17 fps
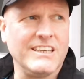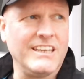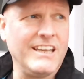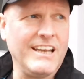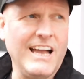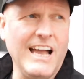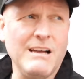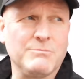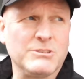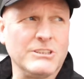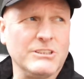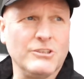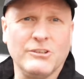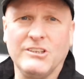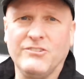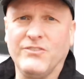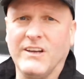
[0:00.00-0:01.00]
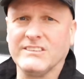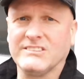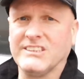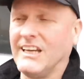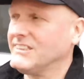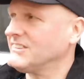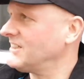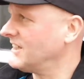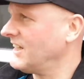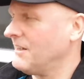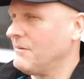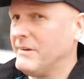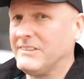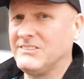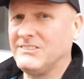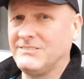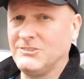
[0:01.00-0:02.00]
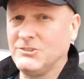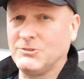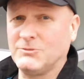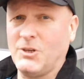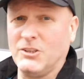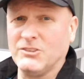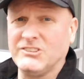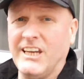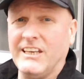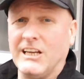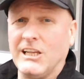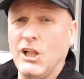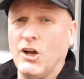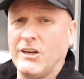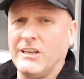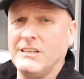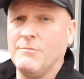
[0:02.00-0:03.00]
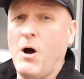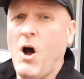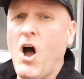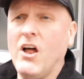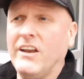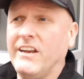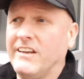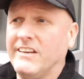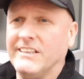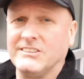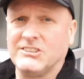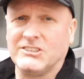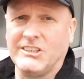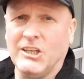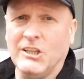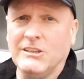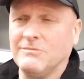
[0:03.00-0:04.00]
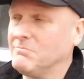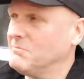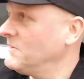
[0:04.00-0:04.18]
here, absolutely fantastic. It's just gone 10 o'clock in the morning and it's still